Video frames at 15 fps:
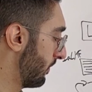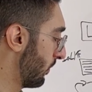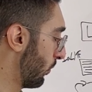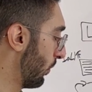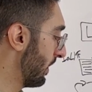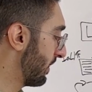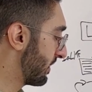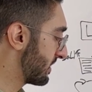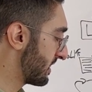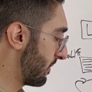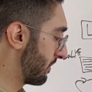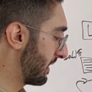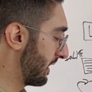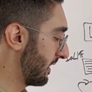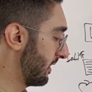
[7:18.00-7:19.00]
with
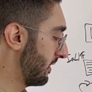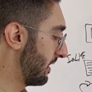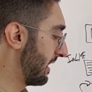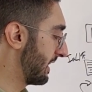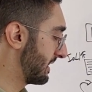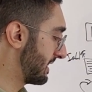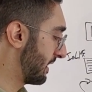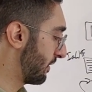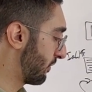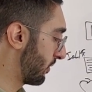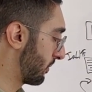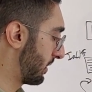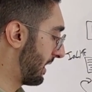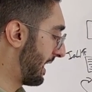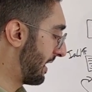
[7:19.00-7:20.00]
something like
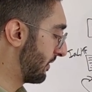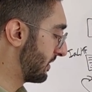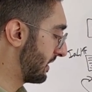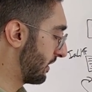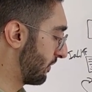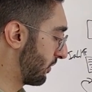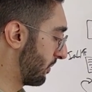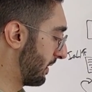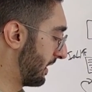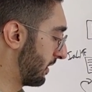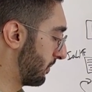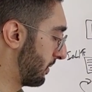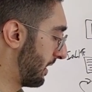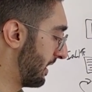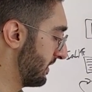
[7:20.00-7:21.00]
Terraform Cloud, Terraform
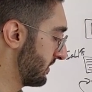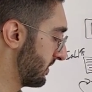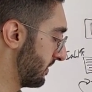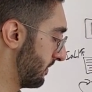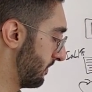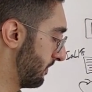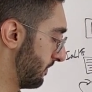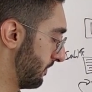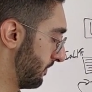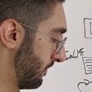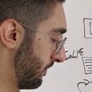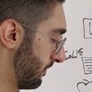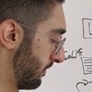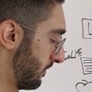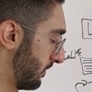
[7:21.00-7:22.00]
Enterprise,
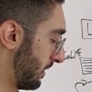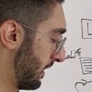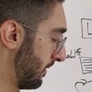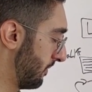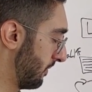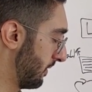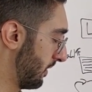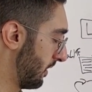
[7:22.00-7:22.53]
right?